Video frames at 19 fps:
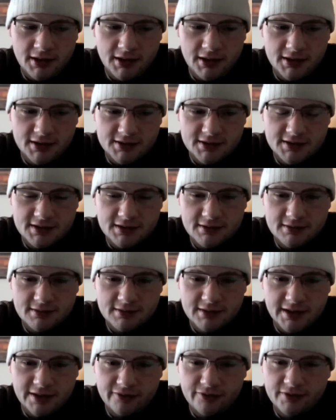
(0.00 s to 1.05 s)
It's
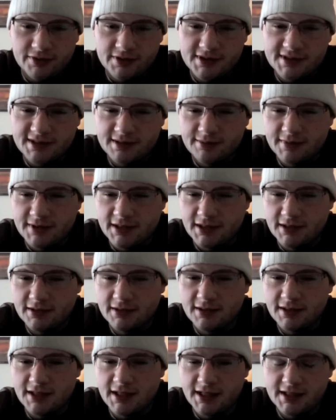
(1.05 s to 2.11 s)
definitely something
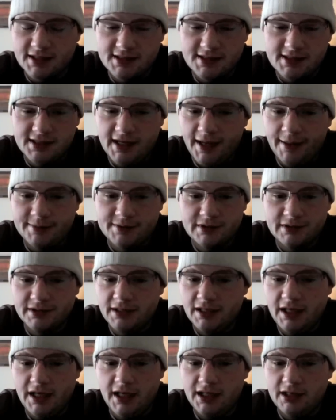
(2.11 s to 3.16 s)
that I could see
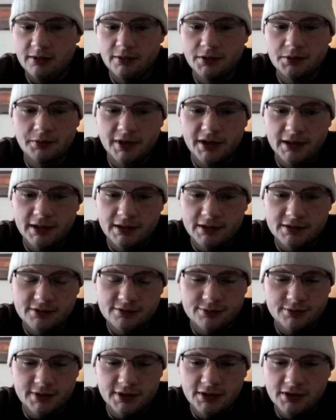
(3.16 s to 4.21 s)
absolutely anyone wearing. There's
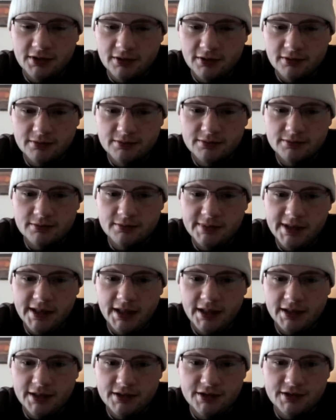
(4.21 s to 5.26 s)
really no
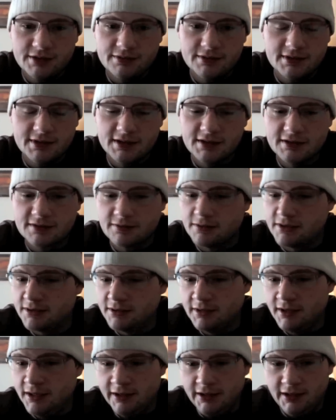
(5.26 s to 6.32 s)
age to this one.
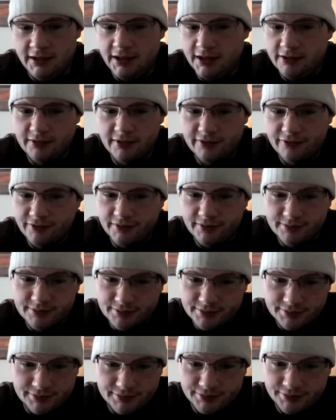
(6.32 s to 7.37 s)
Anywhere from
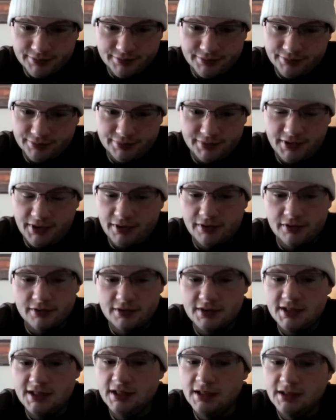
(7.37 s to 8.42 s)

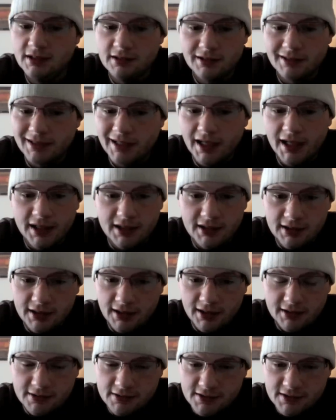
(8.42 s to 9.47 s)
13 to 90 I
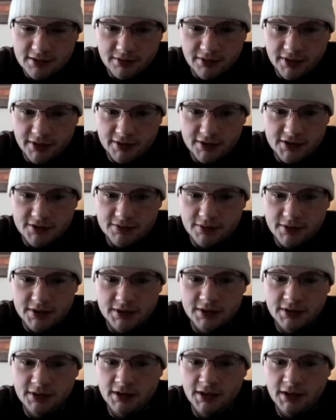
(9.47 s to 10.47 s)
could see wearing this one.